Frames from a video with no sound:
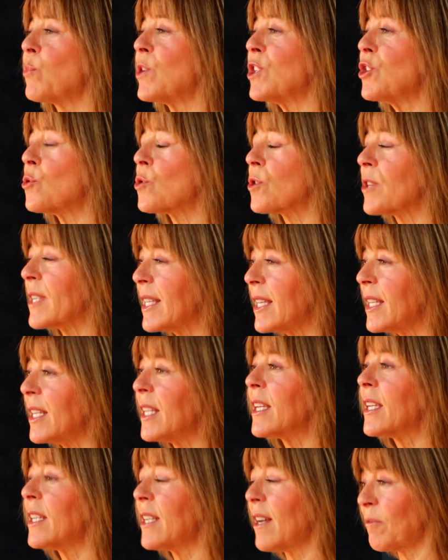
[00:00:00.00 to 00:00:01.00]
when you're
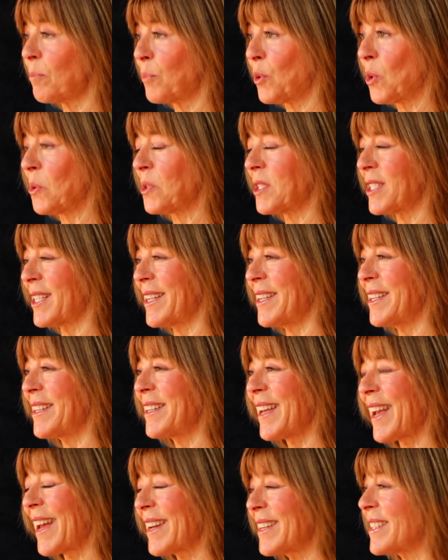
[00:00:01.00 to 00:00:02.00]
eating enough
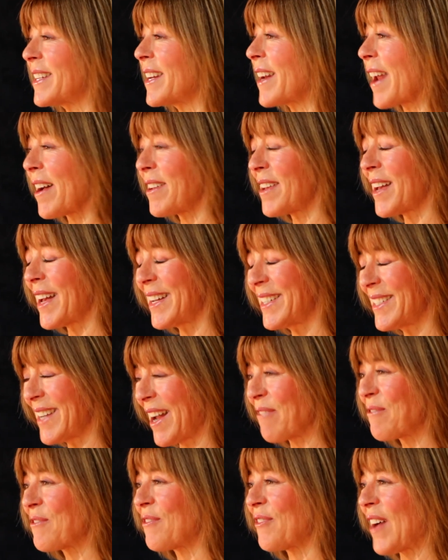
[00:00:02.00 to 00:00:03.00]
protein and
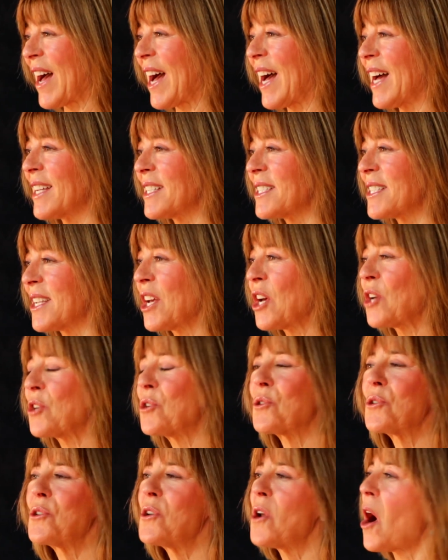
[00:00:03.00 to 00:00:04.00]
enough fat,
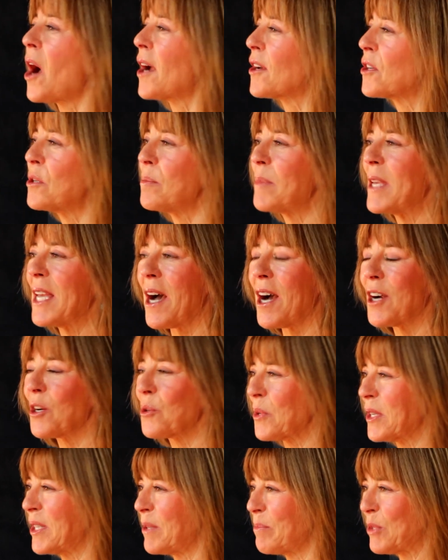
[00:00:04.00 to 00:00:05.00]
you're not going to be
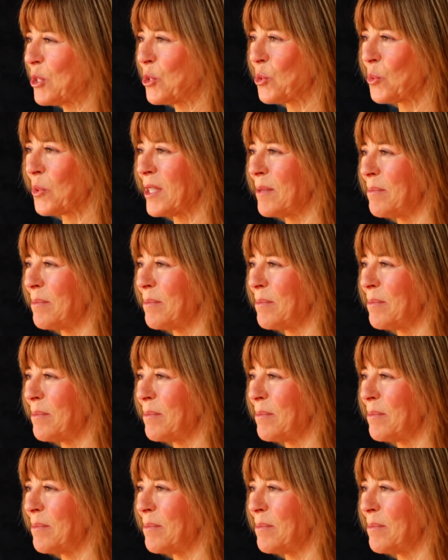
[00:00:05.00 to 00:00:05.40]
hungry in between